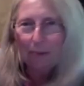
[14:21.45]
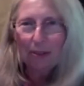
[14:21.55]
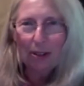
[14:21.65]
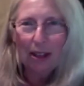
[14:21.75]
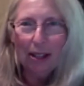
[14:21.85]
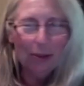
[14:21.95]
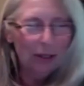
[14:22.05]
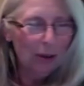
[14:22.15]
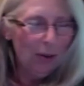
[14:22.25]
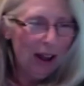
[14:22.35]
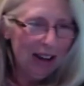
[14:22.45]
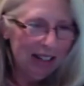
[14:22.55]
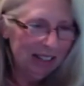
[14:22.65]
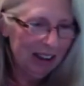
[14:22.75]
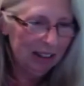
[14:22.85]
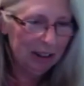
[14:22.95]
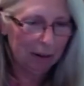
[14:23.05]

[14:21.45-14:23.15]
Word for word: So that's what's going on inside there.